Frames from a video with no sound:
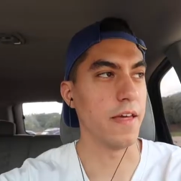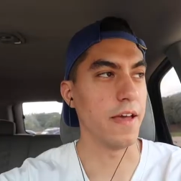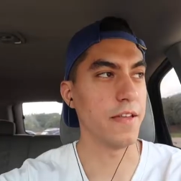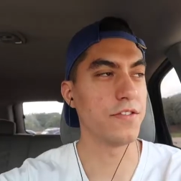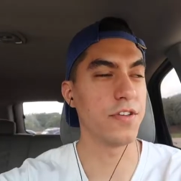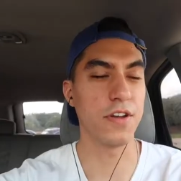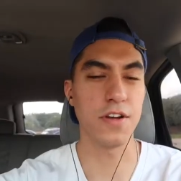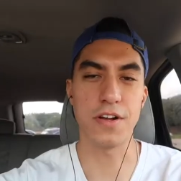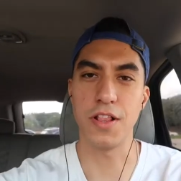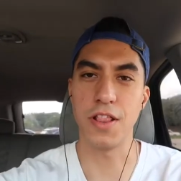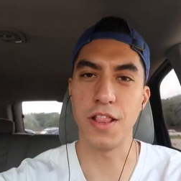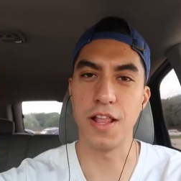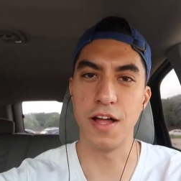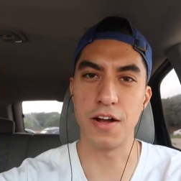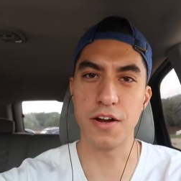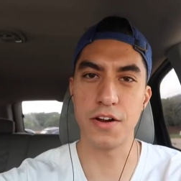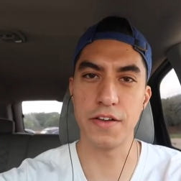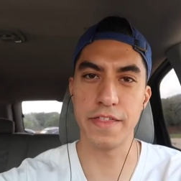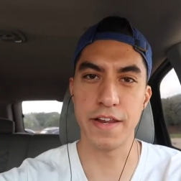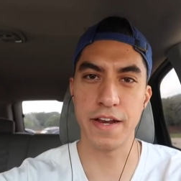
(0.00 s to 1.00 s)
That took
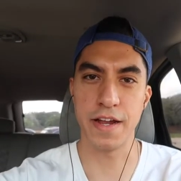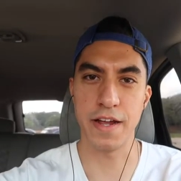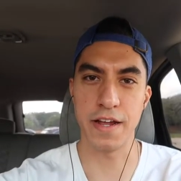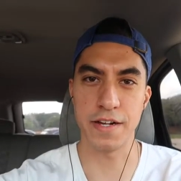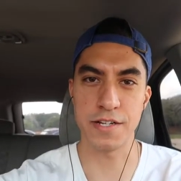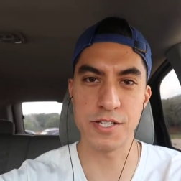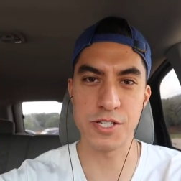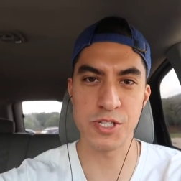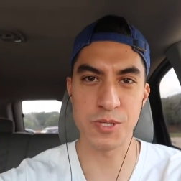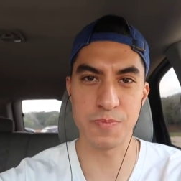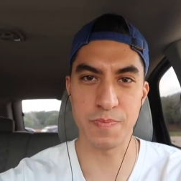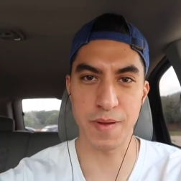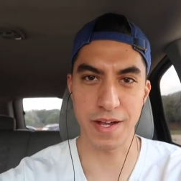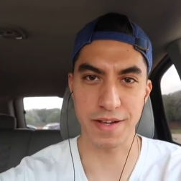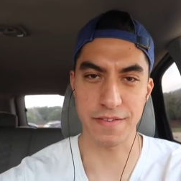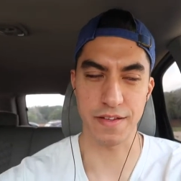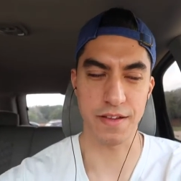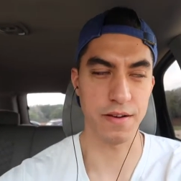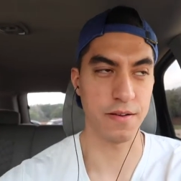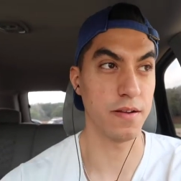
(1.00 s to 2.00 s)
longer than I
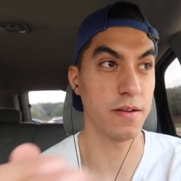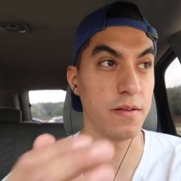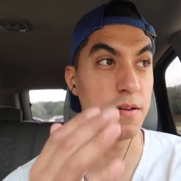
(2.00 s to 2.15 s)
expected.